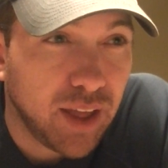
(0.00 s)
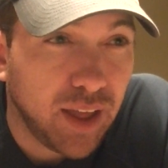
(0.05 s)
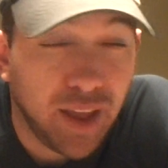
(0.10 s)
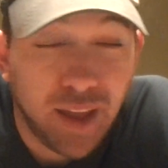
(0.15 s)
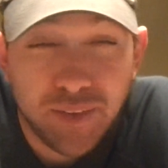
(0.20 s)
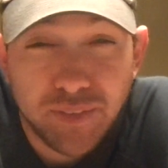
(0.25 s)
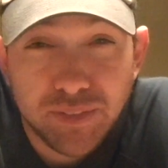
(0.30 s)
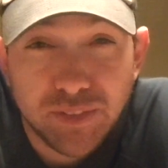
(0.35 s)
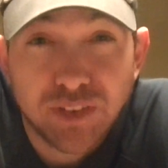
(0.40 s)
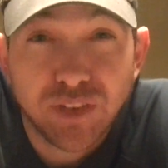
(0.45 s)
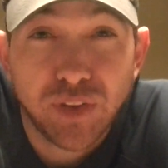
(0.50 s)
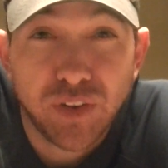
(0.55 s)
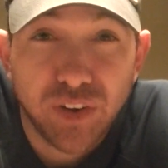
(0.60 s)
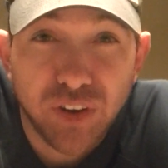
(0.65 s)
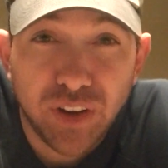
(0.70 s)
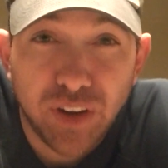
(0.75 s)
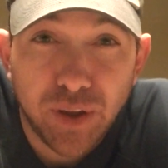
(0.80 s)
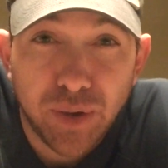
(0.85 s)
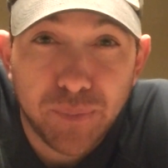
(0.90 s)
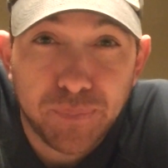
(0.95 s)
So there you
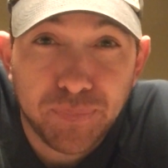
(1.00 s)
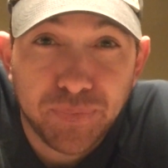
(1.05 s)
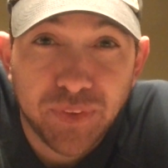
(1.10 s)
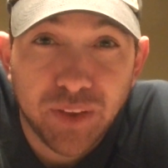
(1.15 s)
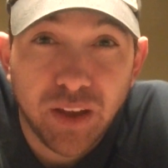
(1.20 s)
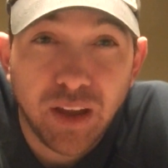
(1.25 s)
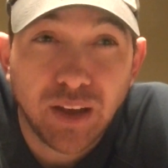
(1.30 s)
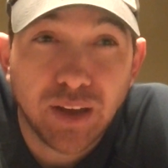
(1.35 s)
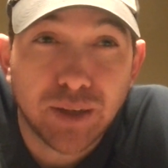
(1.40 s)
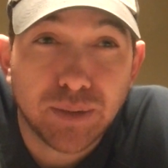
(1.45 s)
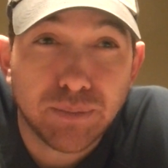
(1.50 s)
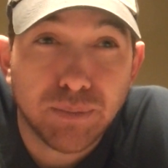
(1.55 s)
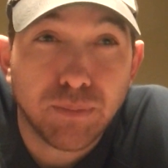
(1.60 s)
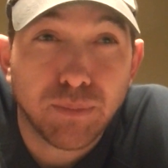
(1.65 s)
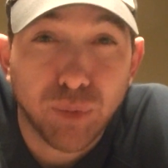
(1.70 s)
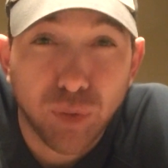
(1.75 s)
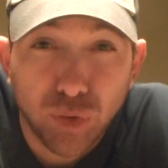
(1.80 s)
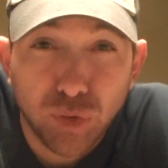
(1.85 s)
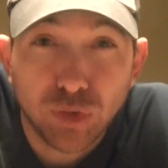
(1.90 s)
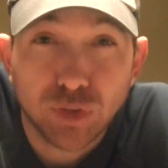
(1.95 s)
go.
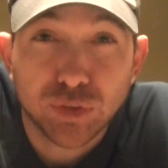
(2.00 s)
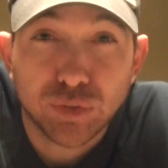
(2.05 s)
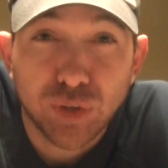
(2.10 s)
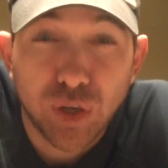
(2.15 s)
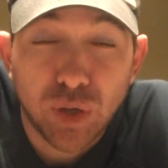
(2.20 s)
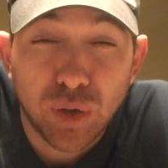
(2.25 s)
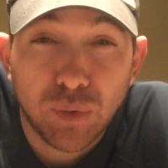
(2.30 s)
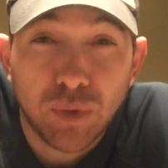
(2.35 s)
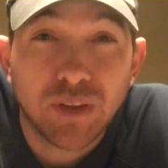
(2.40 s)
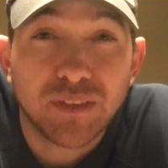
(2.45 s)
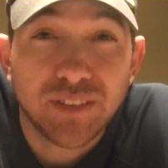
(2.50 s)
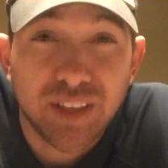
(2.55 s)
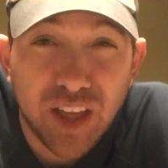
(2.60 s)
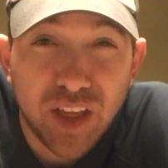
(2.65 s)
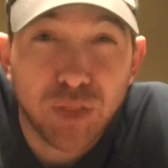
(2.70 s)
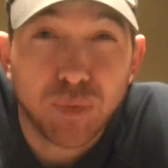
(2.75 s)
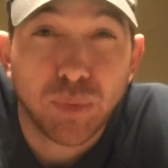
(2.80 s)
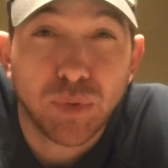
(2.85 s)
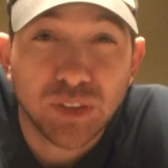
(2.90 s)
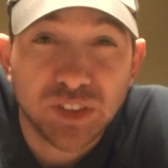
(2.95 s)
Murderer's Row,
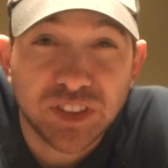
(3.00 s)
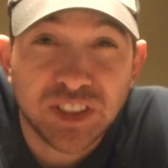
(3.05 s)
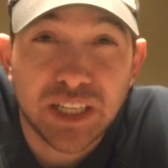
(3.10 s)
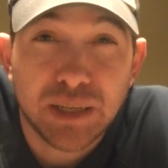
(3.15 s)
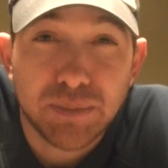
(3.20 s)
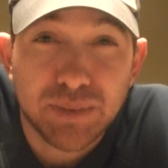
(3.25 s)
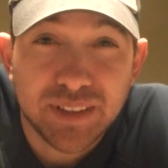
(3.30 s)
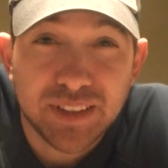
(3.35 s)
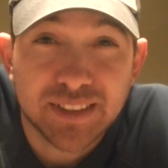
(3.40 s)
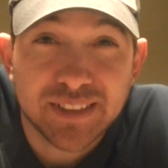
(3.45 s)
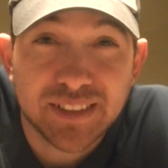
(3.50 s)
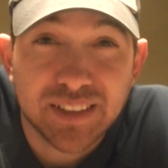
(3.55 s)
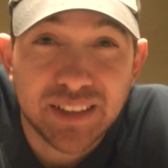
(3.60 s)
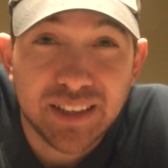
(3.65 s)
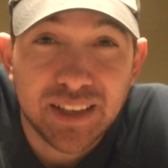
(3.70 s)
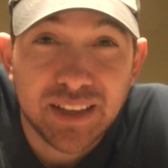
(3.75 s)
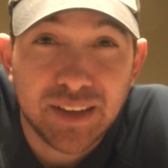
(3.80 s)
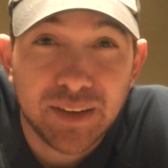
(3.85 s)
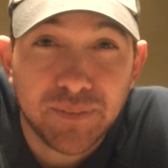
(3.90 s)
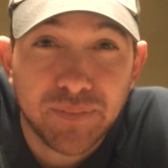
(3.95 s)
10th worst team in this
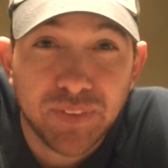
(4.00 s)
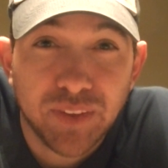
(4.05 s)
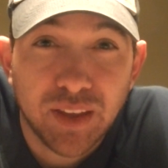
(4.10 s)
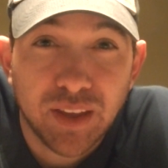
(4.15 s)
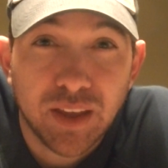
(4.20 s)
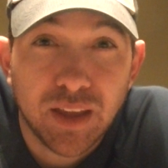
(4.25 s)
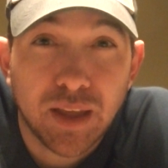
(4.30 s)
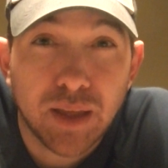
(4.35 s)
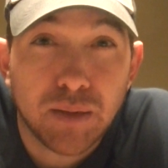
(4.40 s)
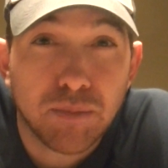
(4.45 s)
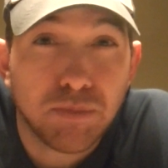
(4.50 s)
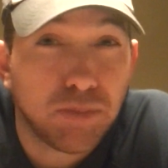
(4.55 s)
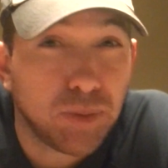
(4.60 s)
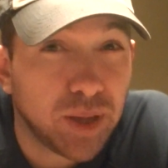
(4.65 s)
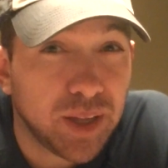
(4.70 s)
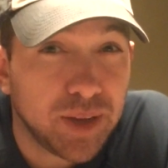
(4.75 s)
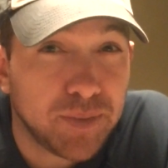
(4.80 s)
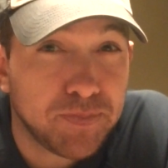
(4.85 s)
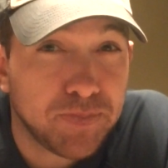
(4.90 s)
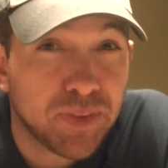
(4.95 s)
league,
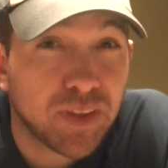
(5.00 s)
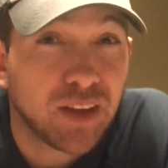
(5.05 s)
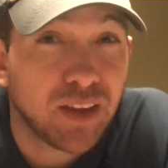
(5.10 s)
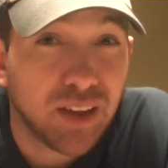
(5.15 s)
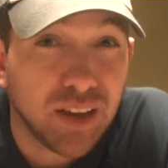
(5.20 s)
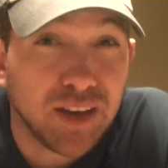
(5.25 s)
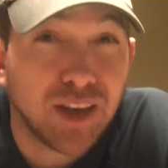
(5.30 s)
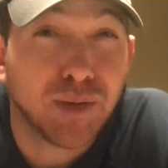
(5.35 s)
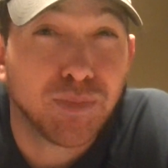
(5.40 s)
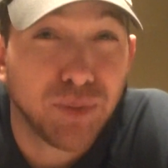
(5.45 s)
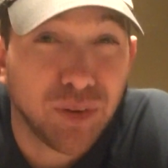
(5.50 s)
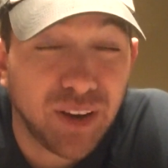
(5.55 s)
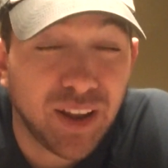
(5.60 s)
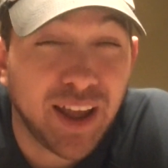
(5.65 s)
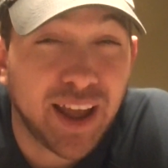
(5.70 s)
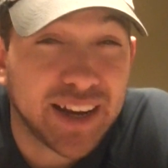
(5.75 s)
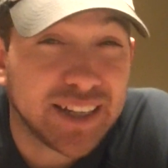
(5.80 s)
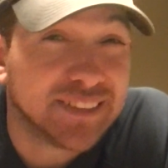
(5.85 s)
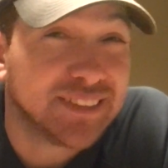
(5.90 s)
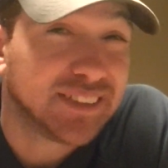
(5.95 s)
but number 9
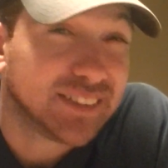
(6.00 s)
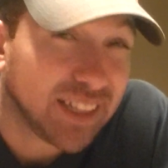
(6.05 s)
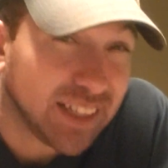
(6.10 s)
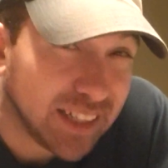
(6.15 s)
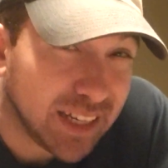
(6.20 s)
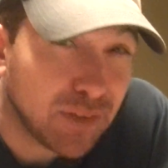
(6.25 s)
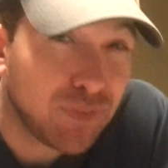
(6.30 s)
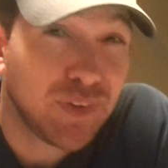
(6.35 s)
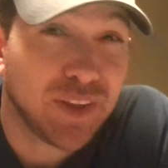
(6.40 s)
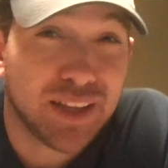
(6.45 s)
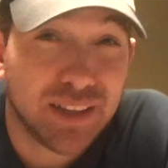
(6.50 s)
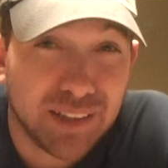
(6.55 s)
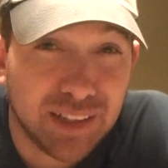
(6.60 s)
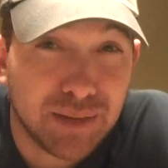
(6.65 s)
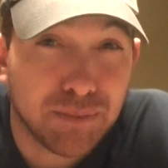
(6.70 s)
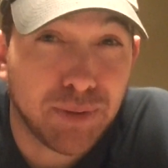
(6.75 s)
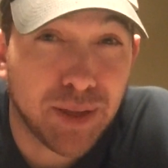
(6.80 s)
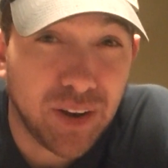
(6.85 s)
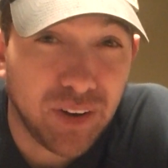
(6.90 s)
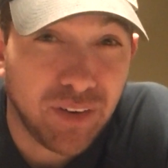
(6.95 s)
is significantly
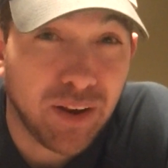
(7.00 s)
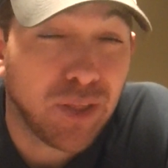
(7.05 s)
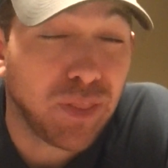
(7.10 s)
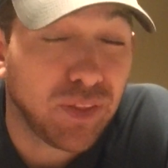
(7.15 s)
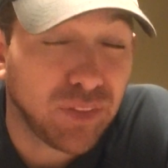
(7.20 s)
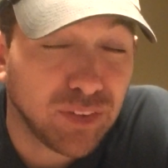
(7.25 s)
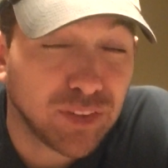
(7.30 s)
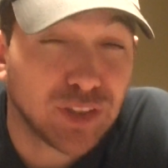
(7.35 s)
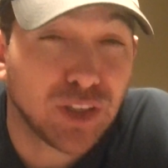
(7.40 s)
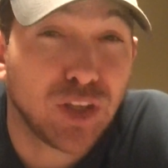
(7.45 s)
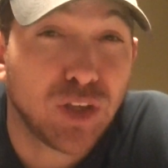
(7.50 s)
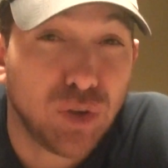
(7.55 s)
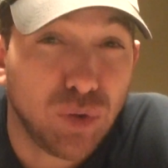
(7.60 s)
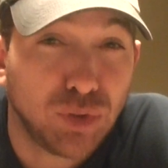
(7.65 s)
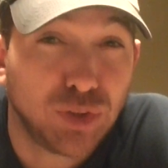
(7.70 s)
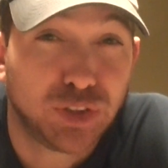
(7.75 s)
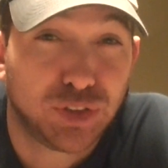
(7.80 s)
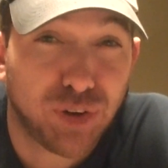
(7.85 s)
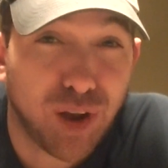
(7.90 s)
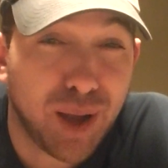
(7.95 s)
better. I think there's a huge
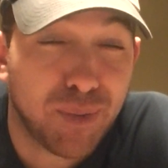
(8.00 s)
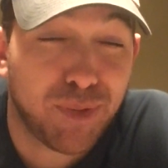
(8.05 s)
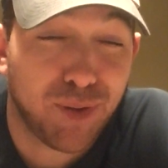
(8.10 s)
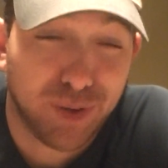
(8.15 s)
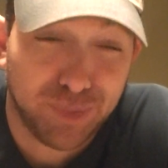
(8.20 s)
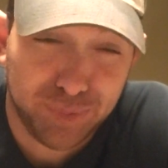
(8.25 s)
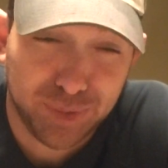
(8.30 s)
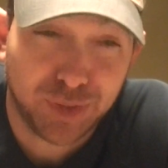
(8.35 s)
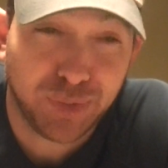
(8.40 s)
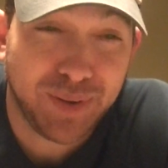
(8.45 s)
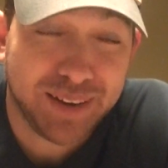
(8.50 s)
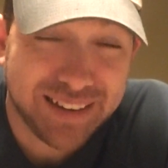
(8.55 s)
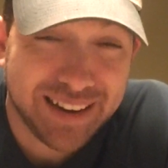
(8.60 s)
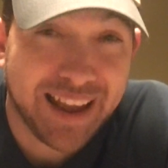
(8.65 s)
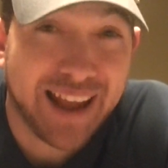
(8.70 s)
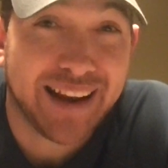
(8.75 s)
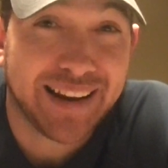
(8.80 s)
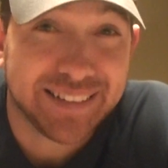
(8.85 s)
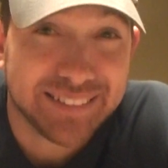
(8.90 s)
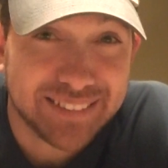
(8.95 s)
drop-off between 9
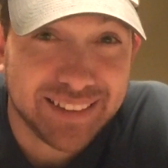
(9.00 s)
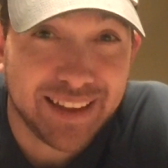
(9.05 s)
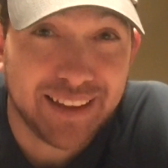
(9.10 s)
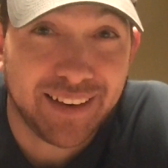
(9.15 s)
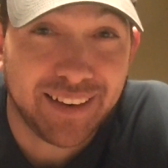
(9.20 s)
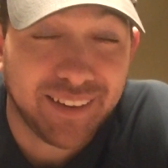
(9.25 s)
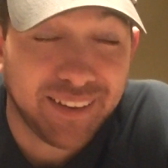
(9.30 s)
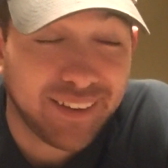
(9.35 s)
and 10.